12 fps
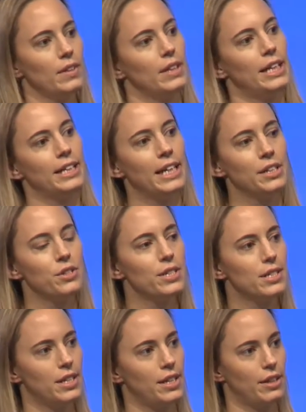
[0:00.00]
And then you
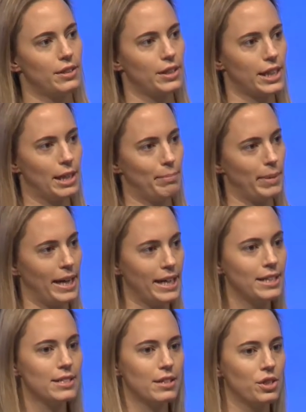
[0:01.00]
see other
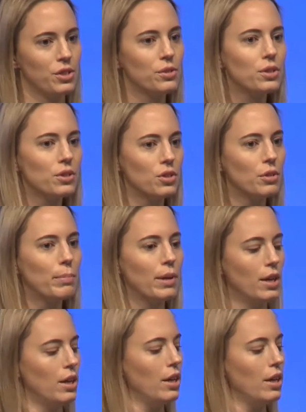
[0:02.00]
campaigns on YouTube,